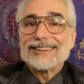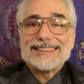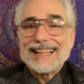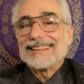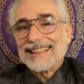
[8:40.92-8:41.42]

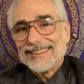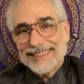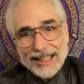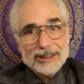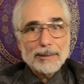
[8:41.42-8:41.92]
Engineers,
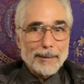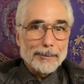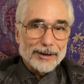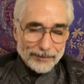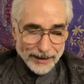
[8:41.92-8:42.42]
I used to be a
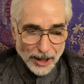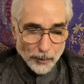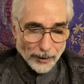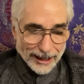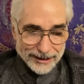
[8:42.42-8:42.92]
member of
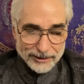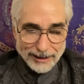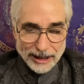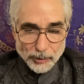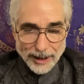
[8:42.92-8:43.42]
when I
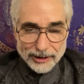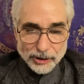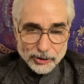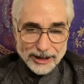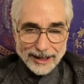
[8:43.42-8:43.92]
graduated
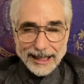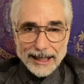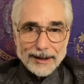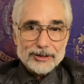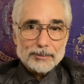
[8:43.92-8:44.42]

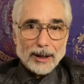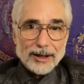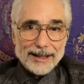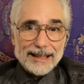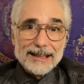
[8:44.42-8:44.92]
UCLA. I was part
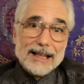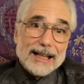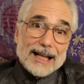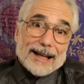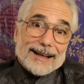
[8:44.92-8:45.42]
of it.
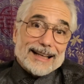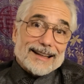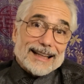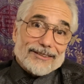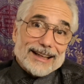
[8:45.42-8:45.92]
And I had to
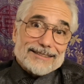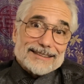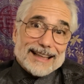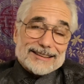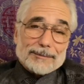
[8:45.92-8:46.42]
think, well,
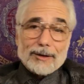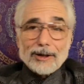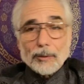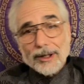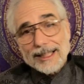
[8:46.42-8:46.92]
gosh, I'm not
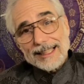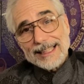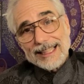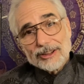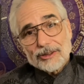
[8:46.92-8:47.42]
really working in
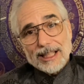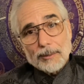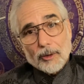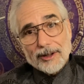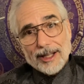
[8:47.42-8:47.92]
the industry
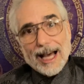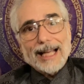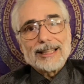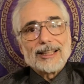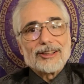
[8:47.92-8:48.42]
anymore in the
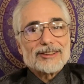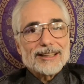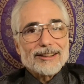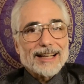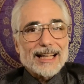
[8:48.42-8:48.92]
90s, you
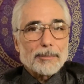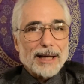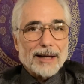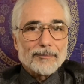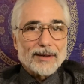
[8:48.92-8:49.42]
know, and I had to pay
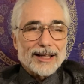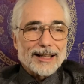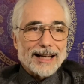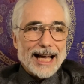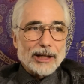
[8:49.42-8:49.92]
up
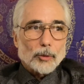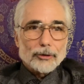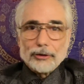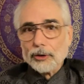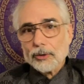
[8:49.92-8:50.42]
annual
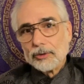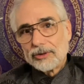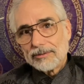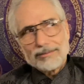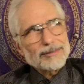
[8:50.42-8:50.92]
dues.
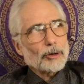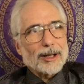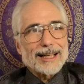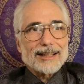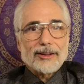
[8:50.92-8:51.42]
It was
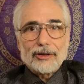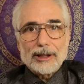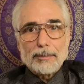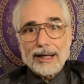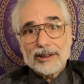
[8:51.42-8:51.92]
only like
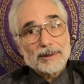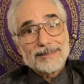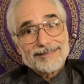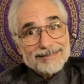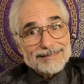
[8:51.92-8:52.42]
$30, but
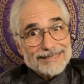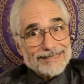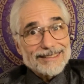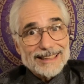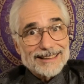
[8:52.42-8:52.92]

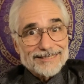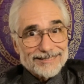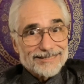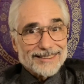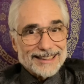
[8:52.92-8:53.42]
when you
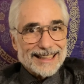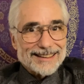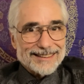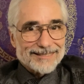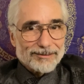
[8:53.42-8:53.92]
really get
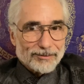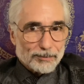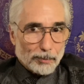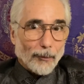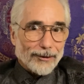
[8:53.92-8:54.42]

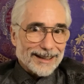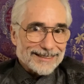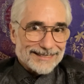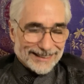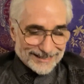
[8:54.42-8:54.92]
poor, it
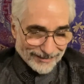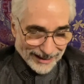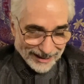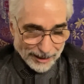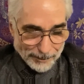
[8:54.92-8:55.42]
can seem like
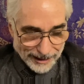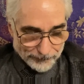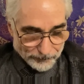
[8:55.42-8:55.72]
a lot of money.